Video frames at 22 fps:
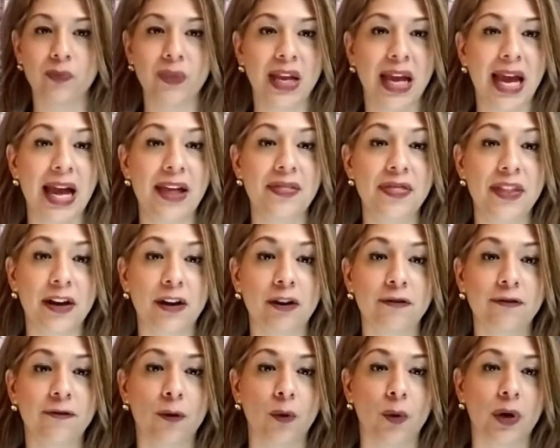And
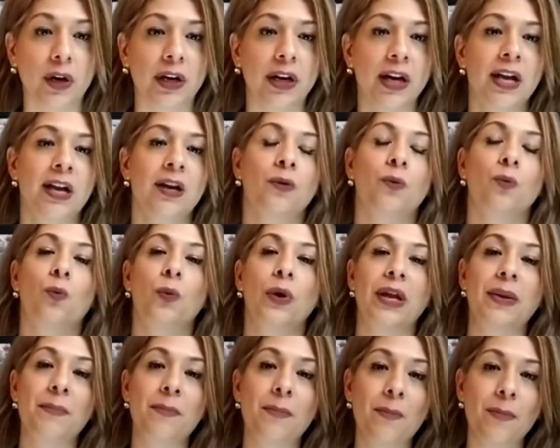therefore,
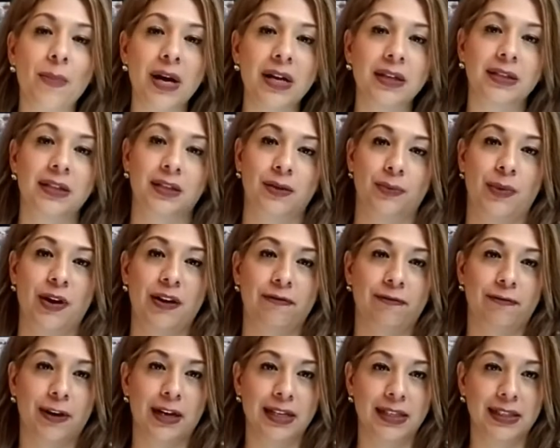we must, my
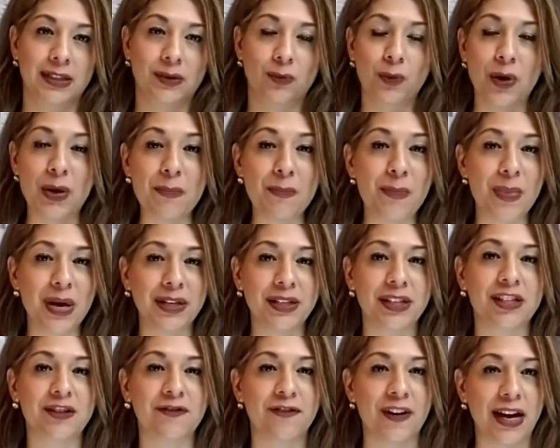friends, we
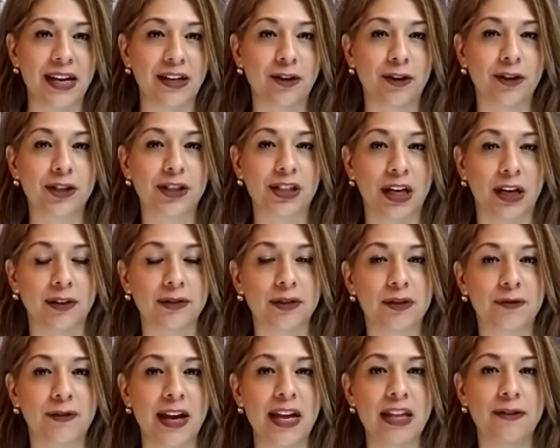must find
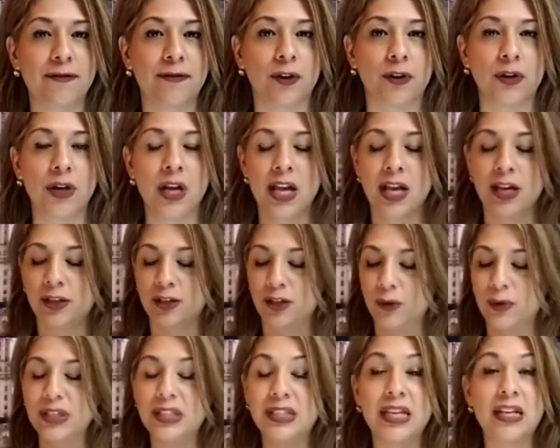ourselves faithful.
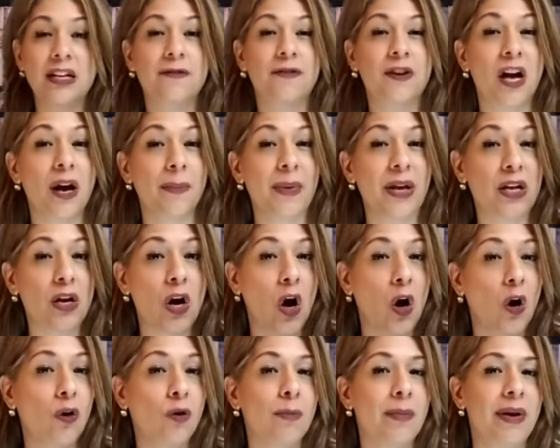So instead of coming
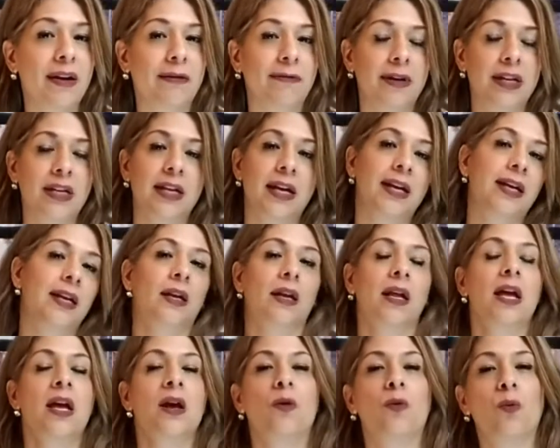home every day and
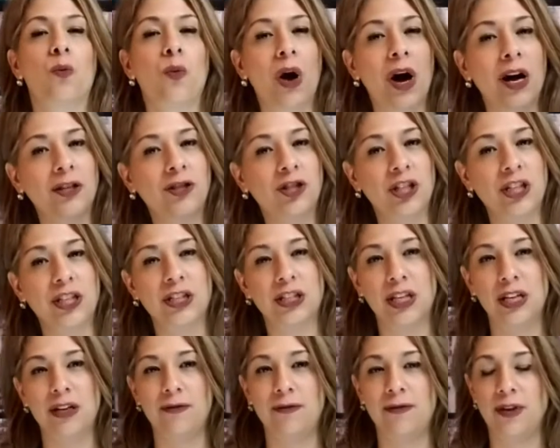watching
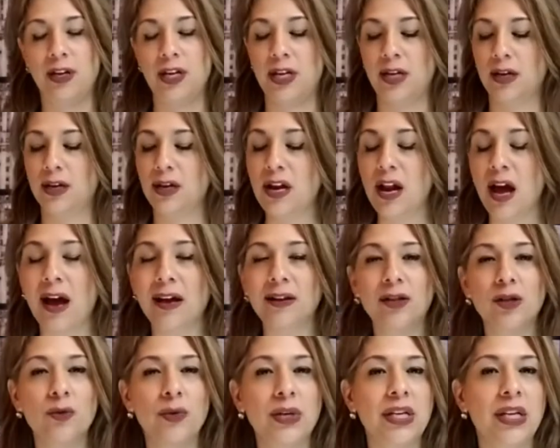TV and not
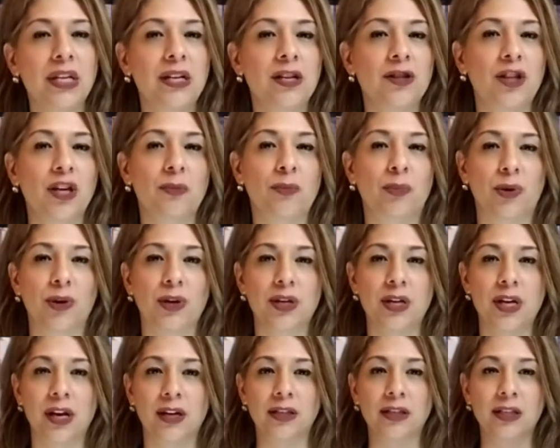doing anything
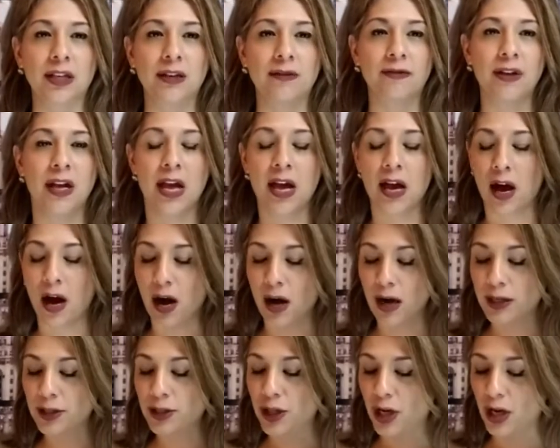productive,
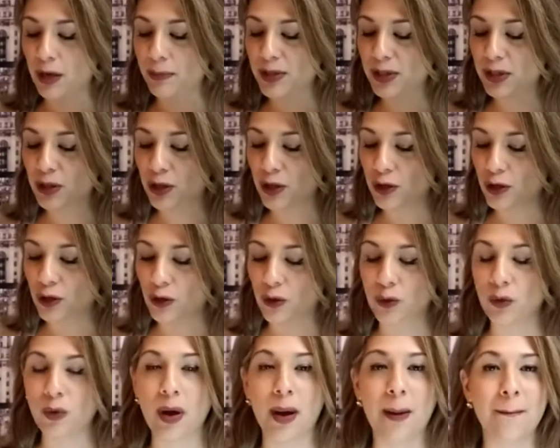our job is to
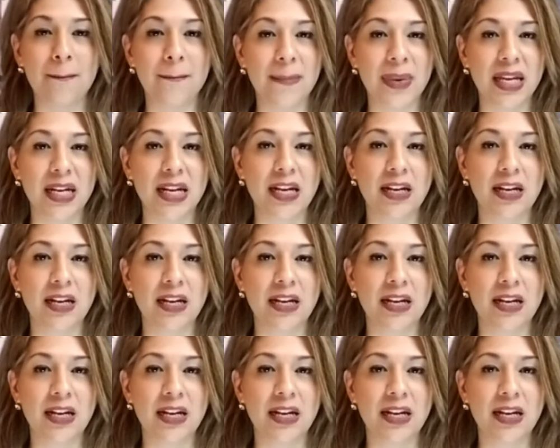do many